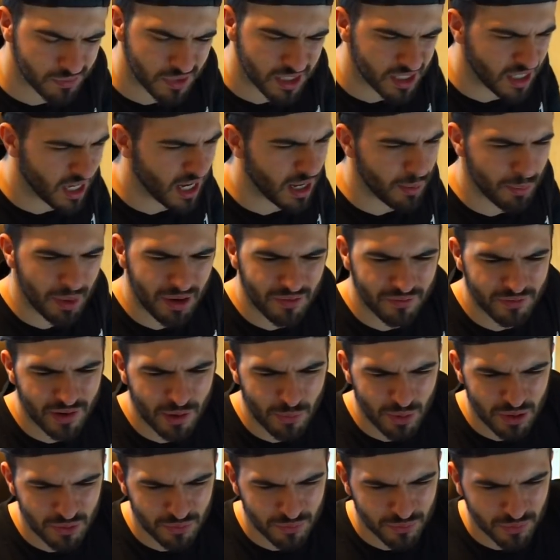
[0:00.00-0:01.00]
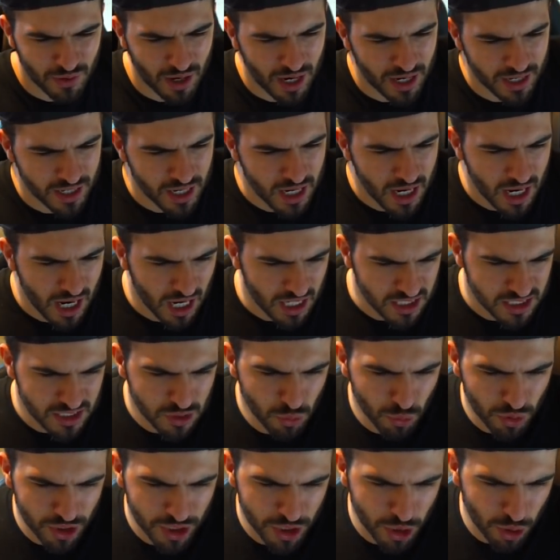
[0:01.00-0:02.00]
yeah, man, very fun. I
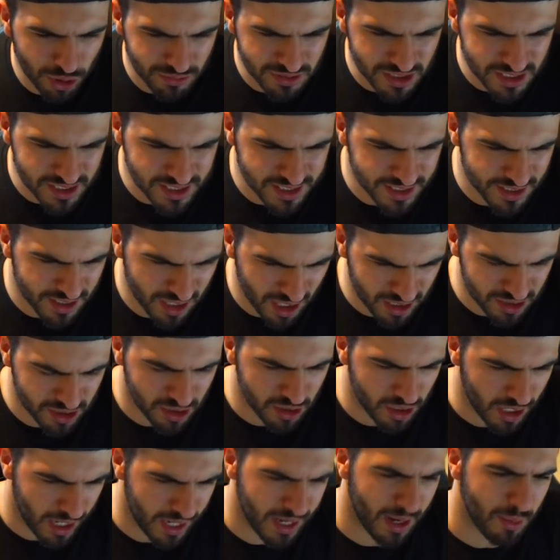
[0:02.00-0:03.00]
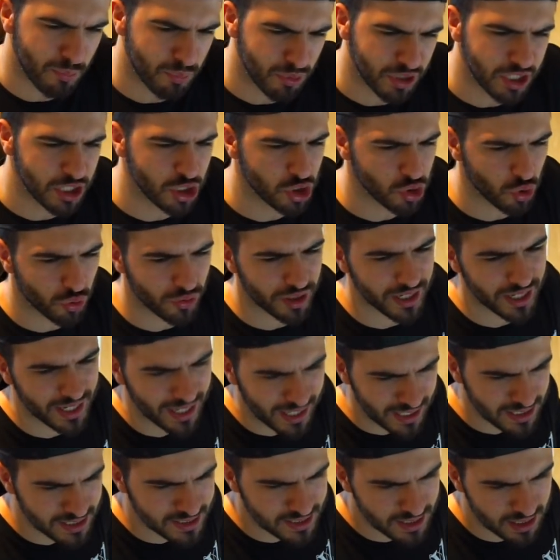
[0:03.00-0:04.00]
still want to know if this is in London, and I'm pretty sure it
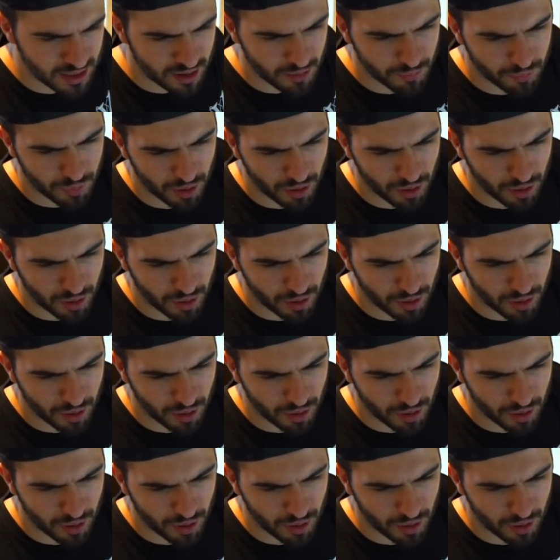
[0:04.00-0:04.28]
is,